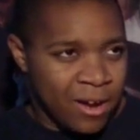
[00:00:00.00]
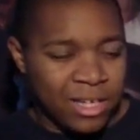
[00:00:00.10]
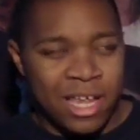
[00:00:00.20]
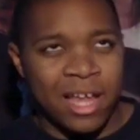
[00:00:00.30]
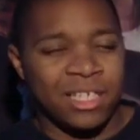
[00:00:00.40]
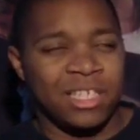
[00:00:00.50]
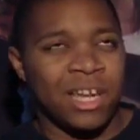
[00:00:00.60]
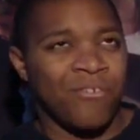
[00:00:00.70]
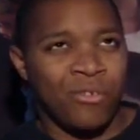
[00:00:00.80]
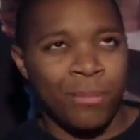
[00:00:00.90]
and it's had
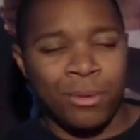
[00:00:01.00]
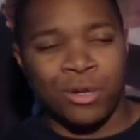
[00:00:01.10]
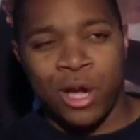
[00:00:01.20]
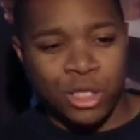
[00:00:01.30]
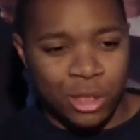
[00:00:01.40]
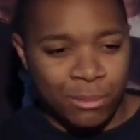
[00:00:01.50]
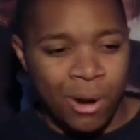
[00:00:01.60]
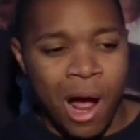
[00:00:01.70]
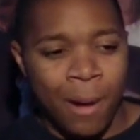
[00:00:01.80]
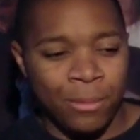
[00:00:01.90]
several production
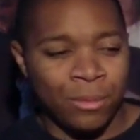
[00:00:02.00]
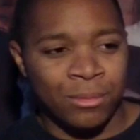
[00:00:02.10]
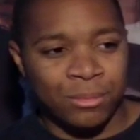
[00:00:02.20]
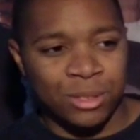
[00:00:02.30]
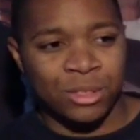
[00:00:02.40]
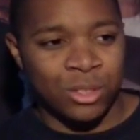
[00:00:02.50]
problems,